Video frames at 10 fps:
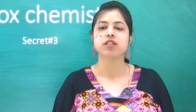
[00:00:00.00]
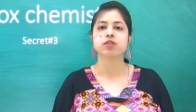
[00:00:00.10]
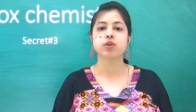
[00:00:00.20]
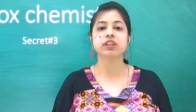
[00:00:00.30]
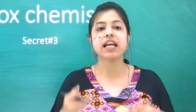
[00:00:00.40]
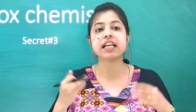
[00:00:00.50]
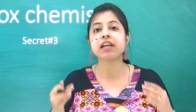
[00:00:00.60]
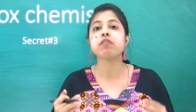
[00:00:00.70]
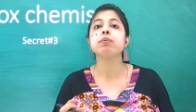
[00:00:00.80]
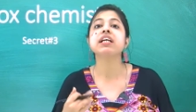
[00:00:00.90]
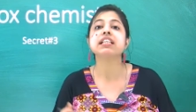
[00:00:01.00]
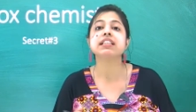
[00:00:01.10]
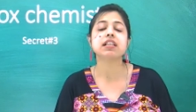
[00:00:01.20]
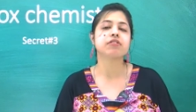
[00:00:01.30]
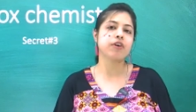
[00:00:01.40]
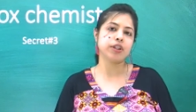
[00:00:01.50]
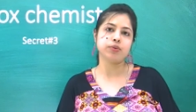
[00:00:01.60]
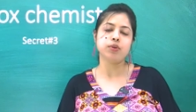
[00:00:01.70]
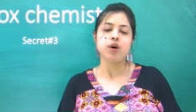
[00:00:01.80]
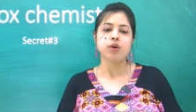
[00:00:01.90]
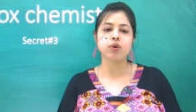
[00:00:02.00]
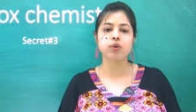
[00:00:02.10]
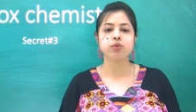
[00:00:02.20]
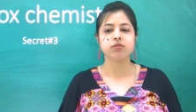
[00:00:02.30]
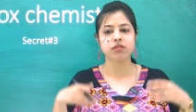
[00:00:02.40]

So then it will be easier for you to